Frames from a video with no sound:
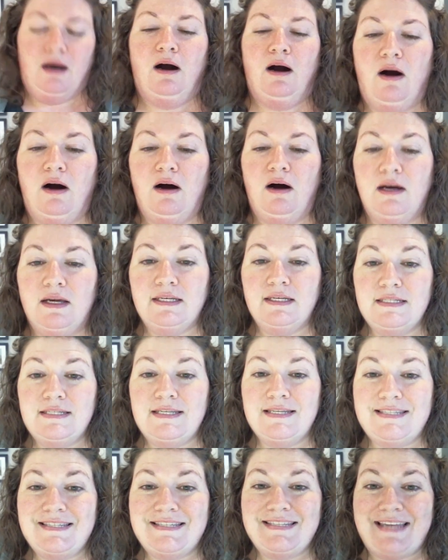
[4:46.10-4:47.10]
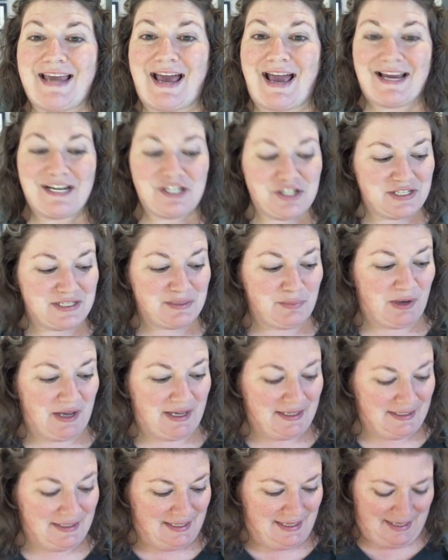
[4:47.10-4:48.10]
On to Stash
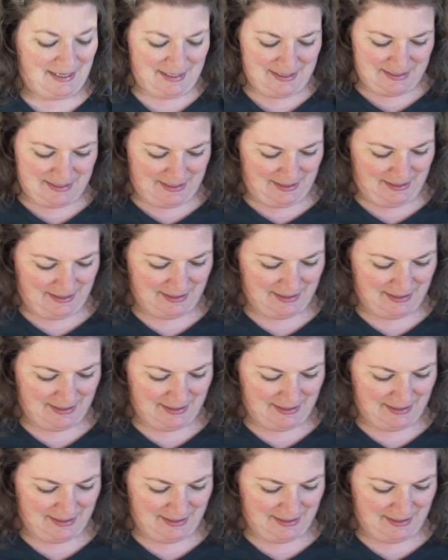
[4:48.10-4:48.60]
Spotlight.